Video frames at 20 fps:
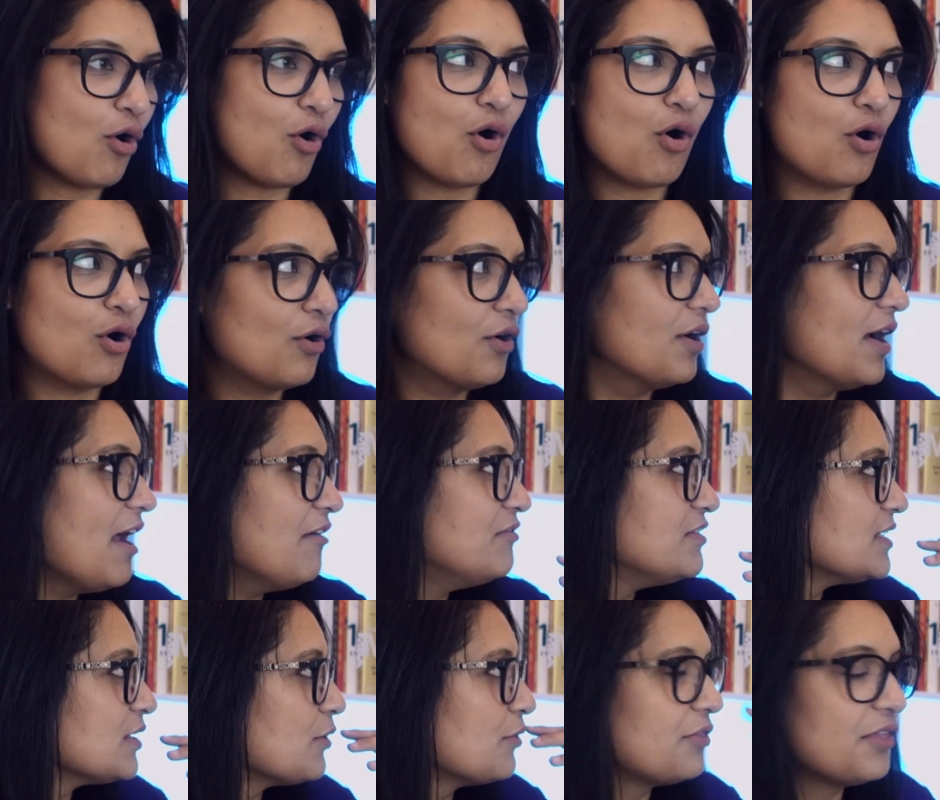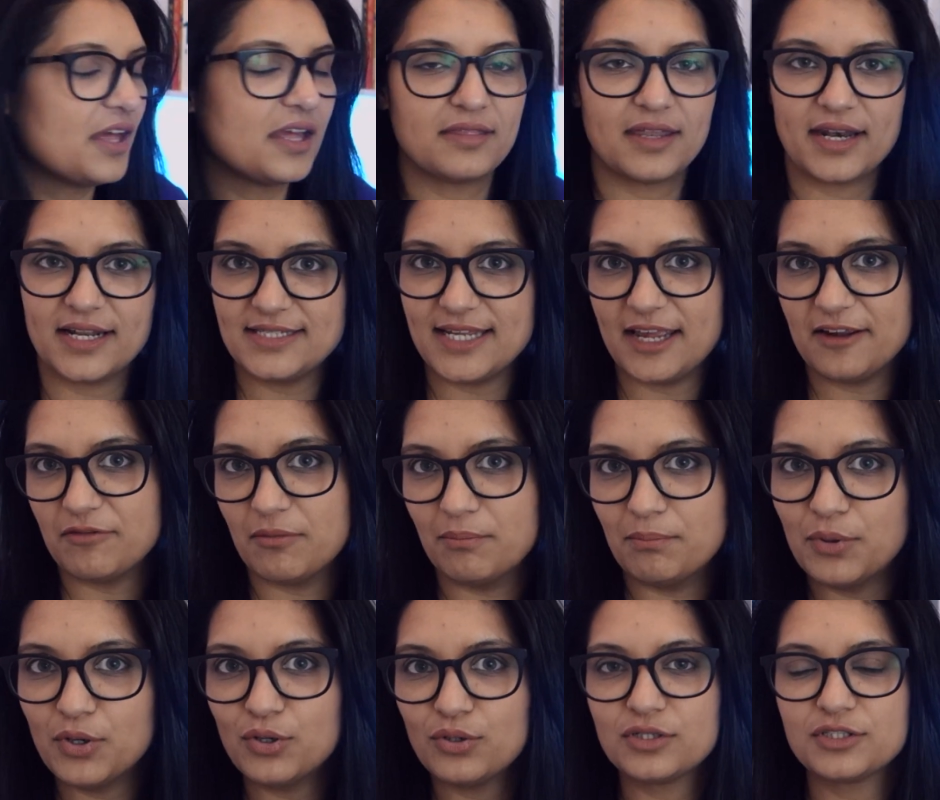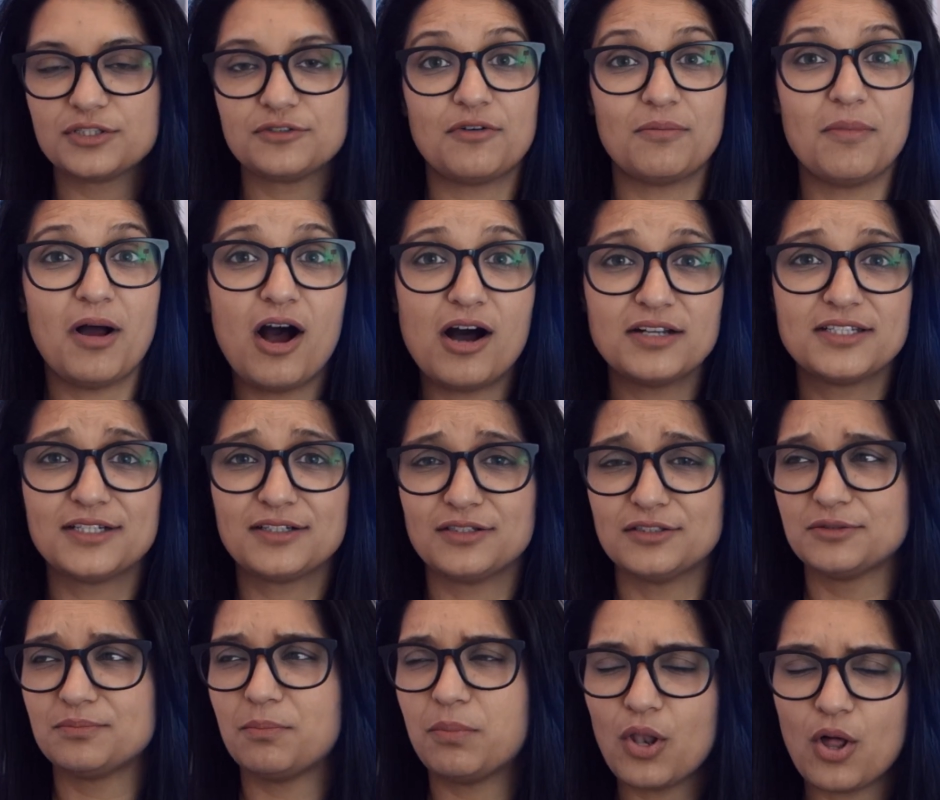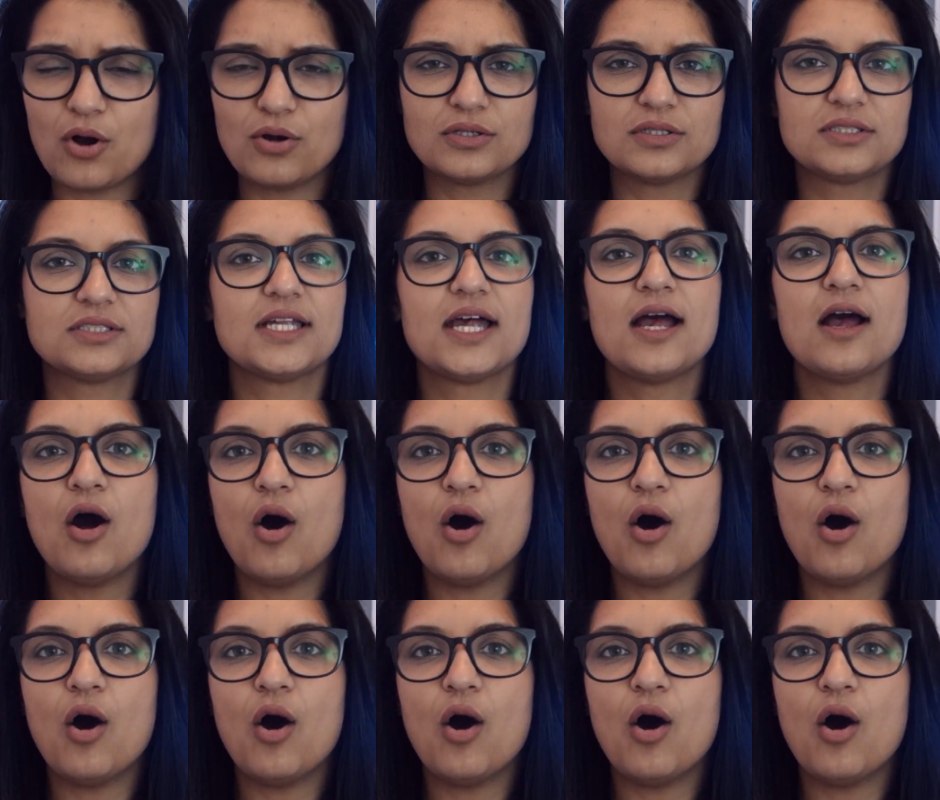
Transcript: or every single thing that I take from books, from articles, blogs,